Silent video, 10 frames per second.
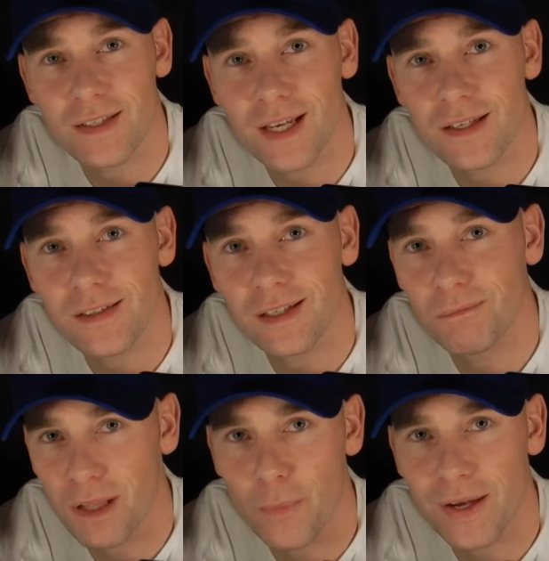
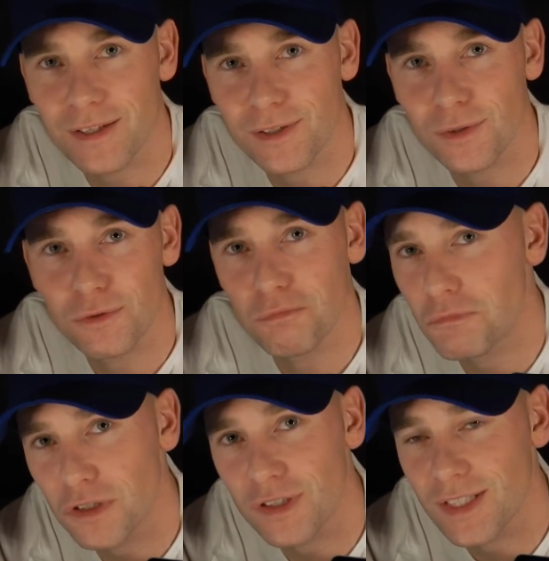fantastic. No accidents,
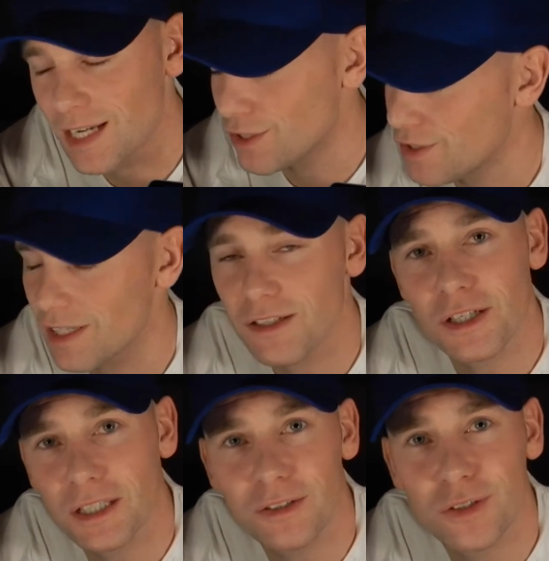just attaches
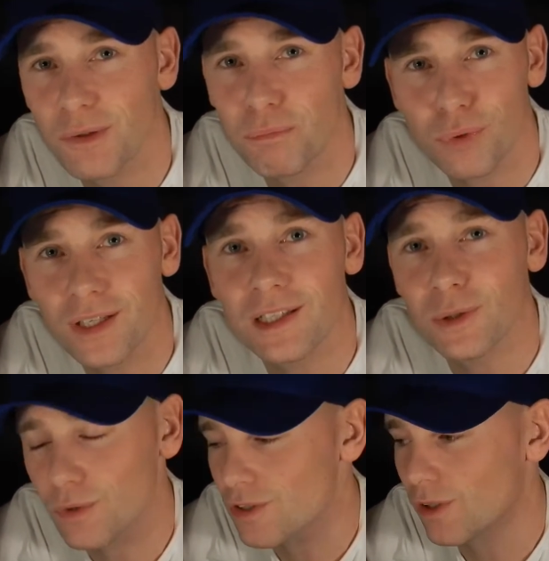easy. It's a brilliant
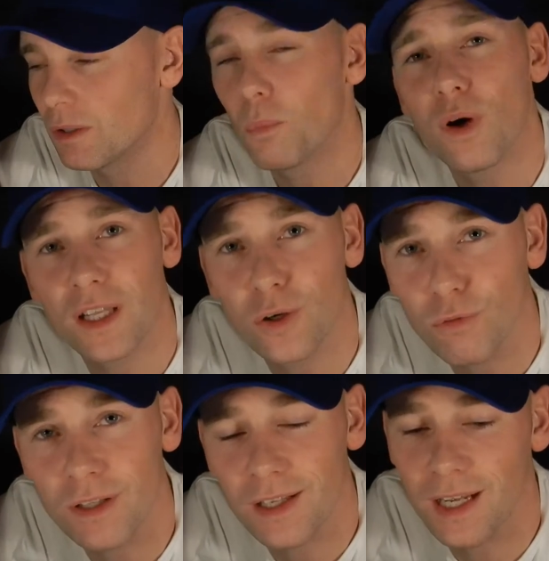little design. Why they
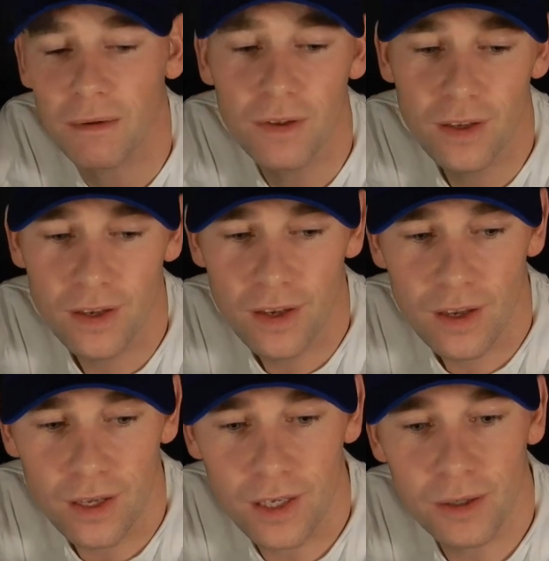got rid of that,
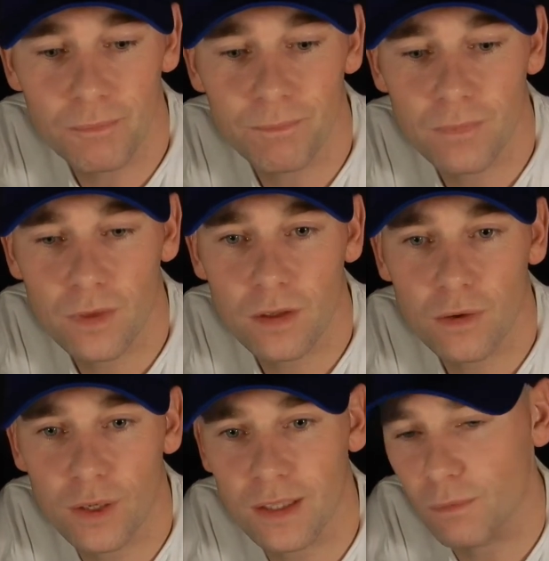I